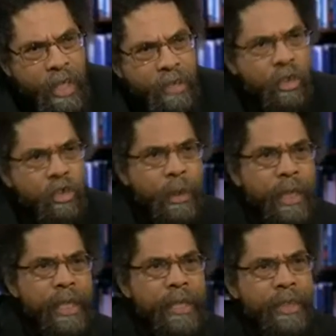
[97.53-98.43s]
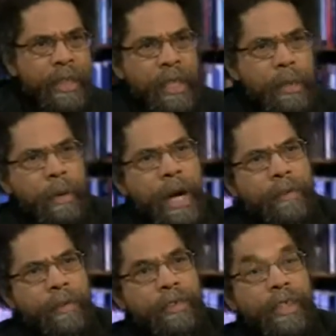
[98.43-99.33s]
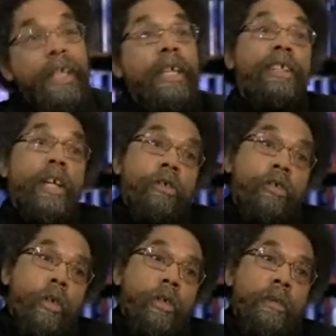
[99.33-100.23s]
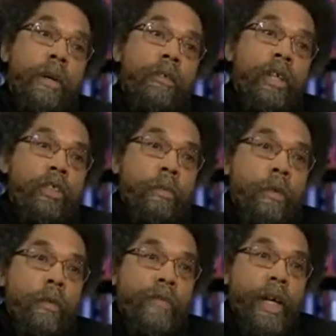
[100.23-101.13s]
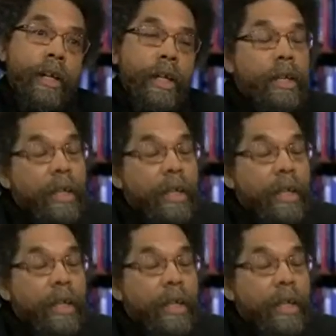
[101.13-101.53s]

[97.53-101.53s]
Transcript: So you begin to see the hypocrisy. Then he tells stories about racial profiling.